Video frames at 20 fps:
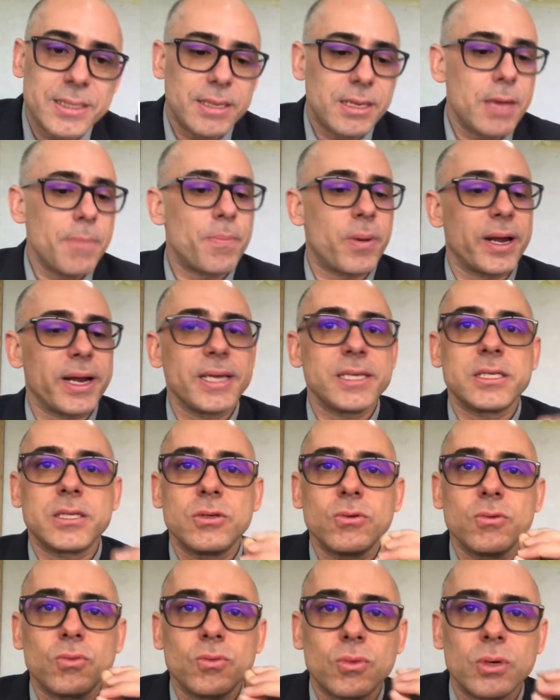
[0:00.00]
are little
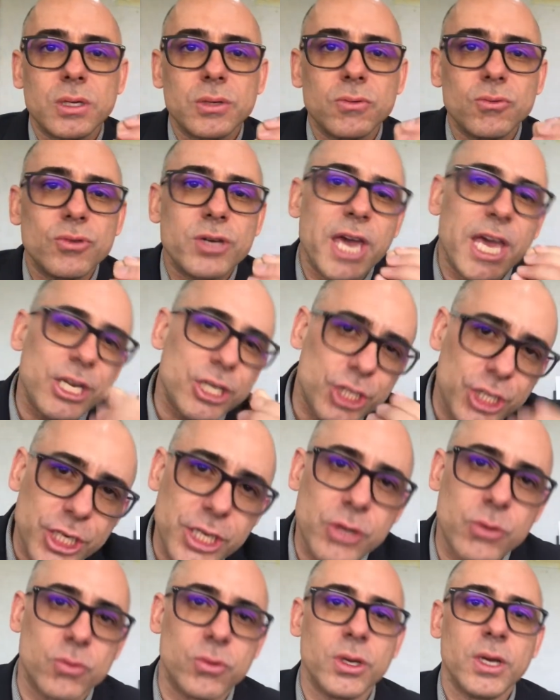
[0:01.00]
balls that look like
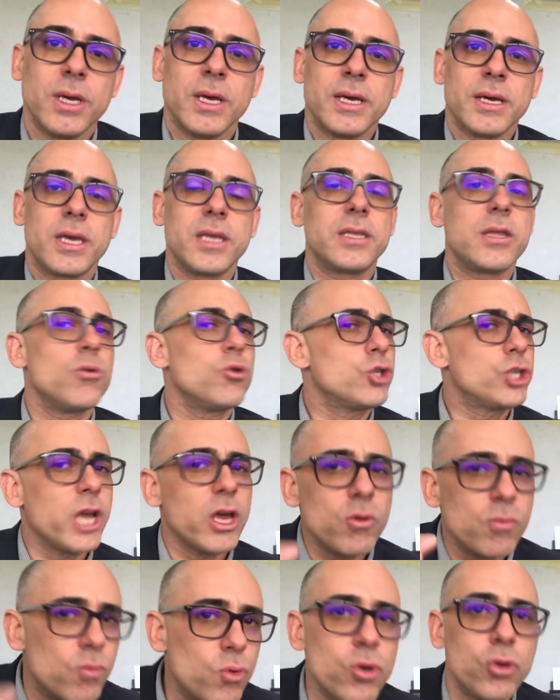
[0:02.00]
cheese and have a
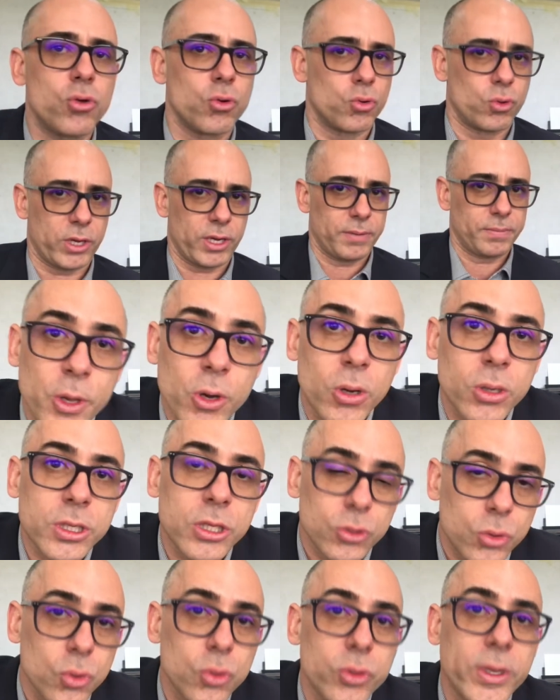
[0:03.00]
very bad
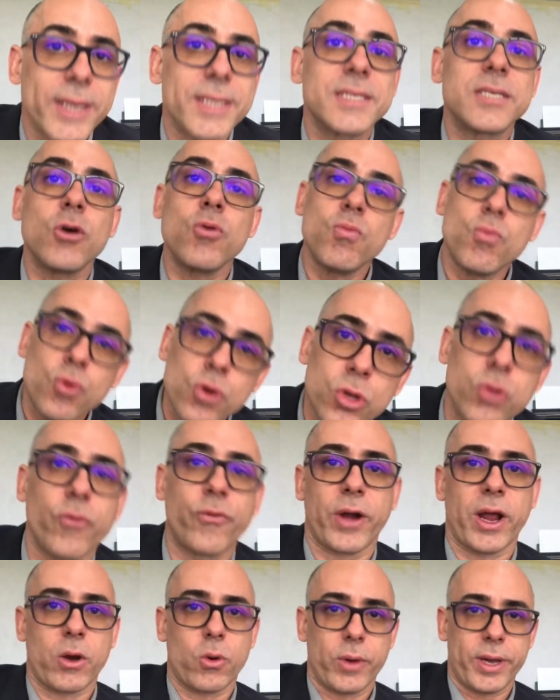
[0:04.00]
smell. Worst of
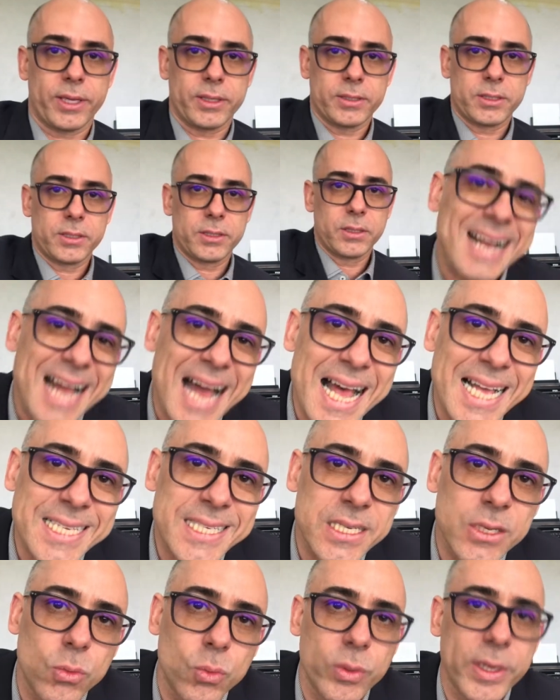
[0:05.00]
all, they're very
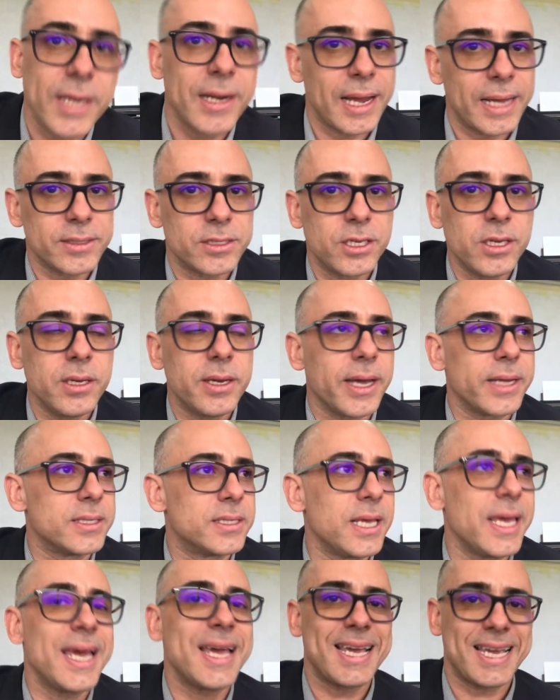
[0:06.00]
common.
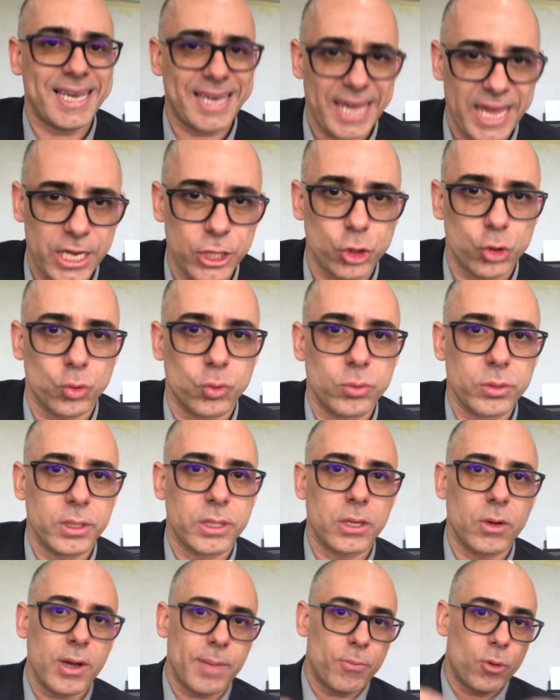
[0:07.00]
Caseous in Latin
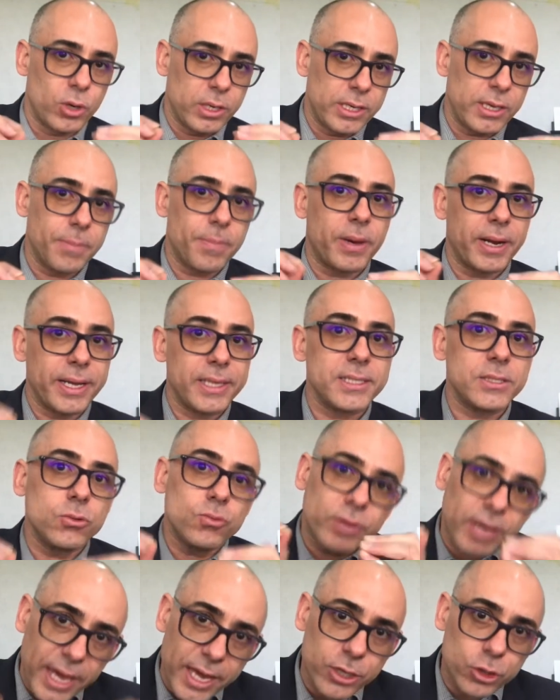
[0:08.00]
means cheese,
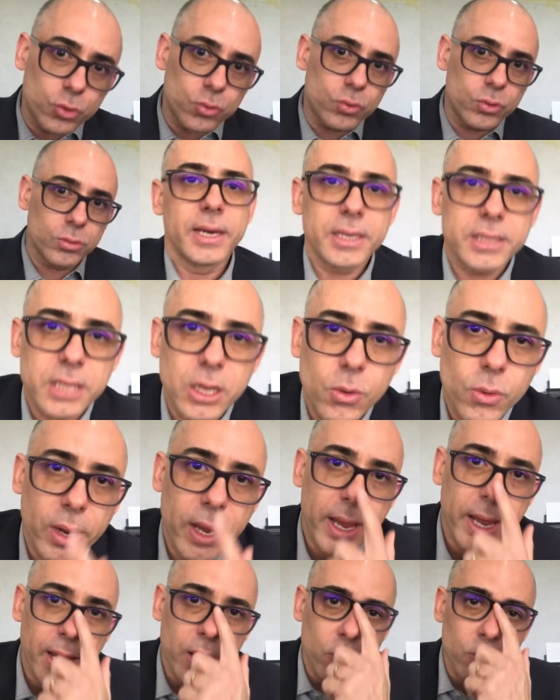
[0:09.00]
so the little ball
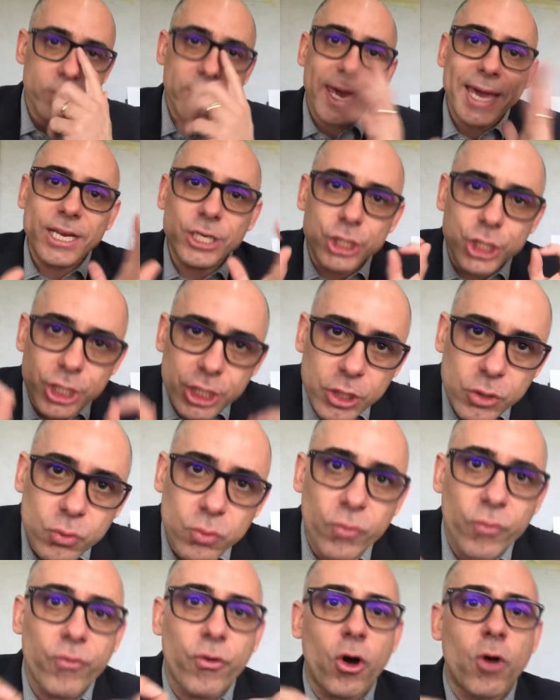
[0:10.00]
looks like a cheese.
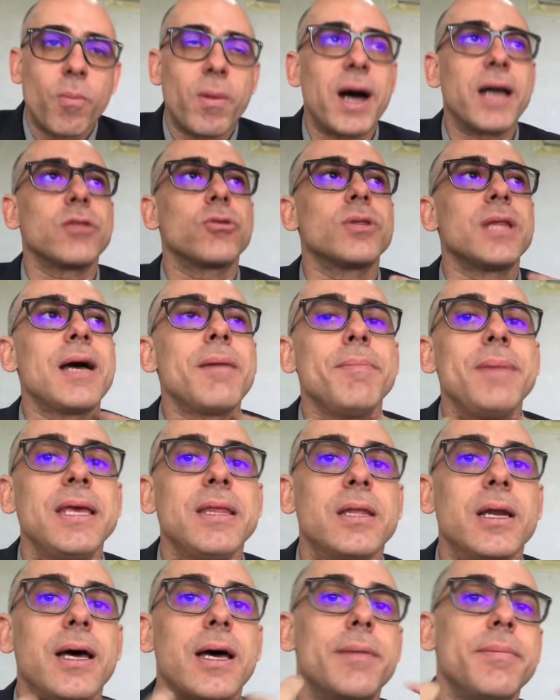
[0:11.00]
So it's a little cheese
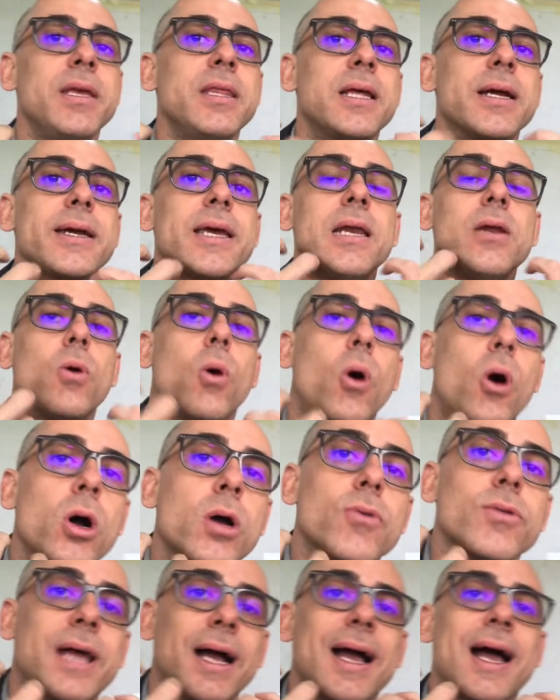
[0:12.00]
formed in the
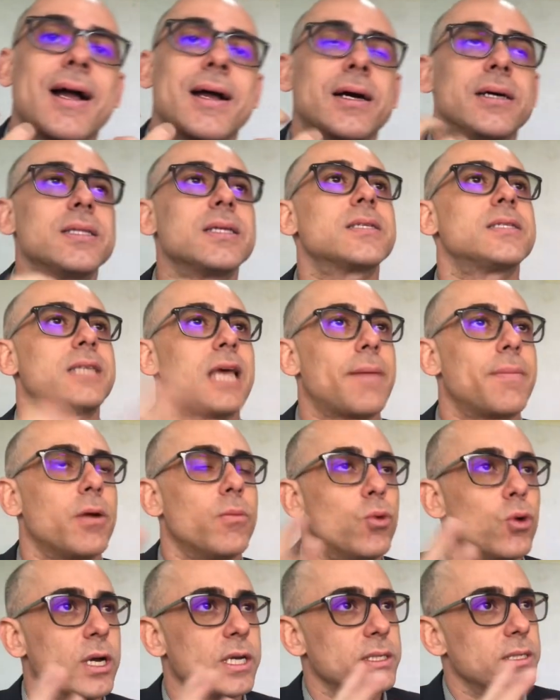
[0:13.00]
amygdala. The amygdala
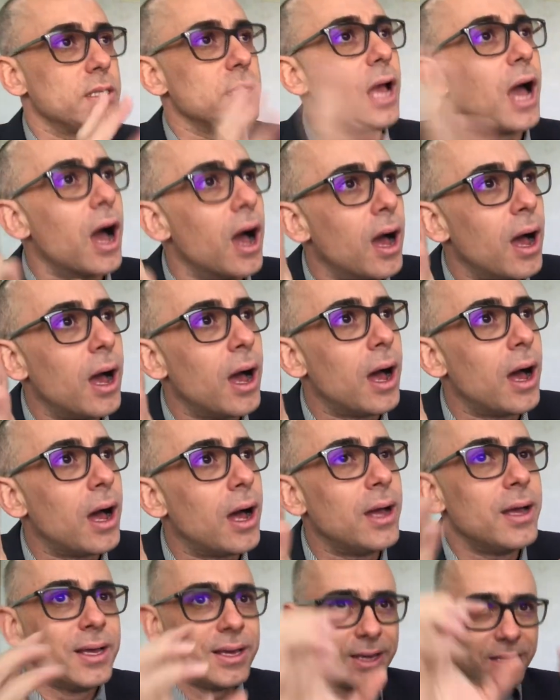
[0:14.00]
is that organ in the
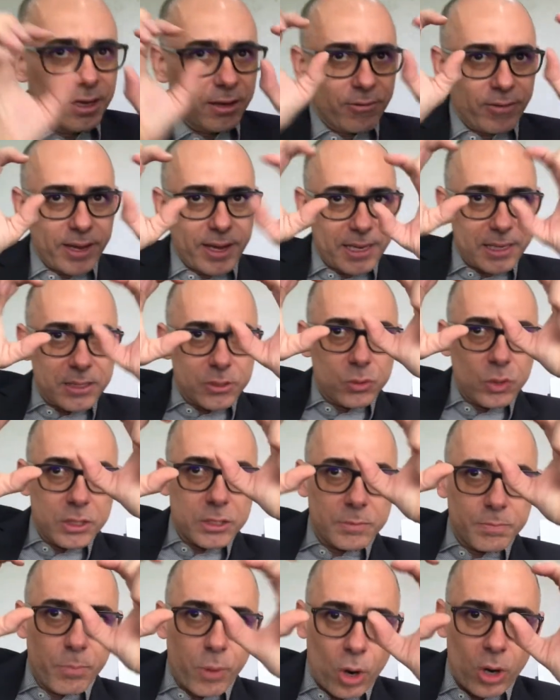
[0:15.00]
throat where you
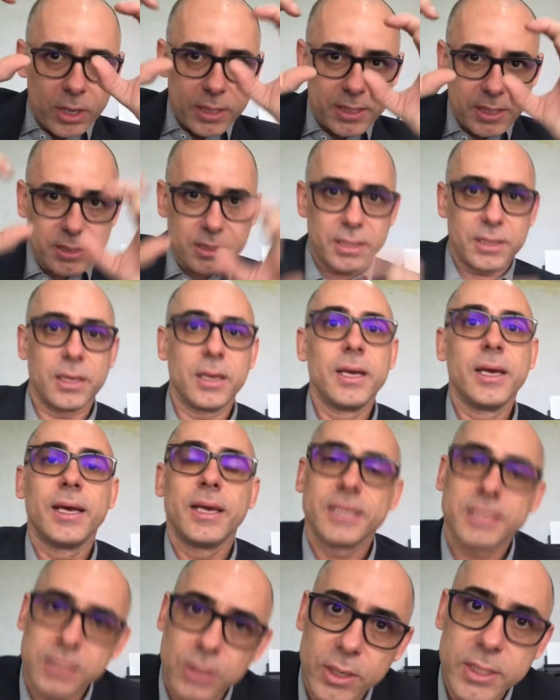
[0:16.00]
open your mouth
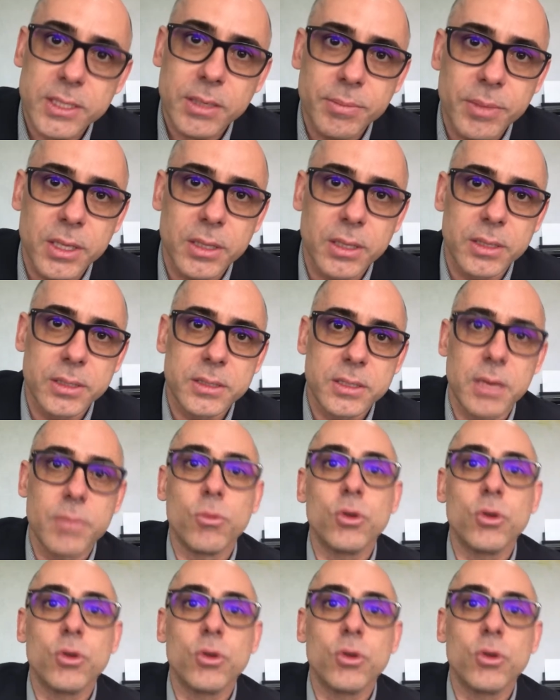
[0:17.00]
and see those 2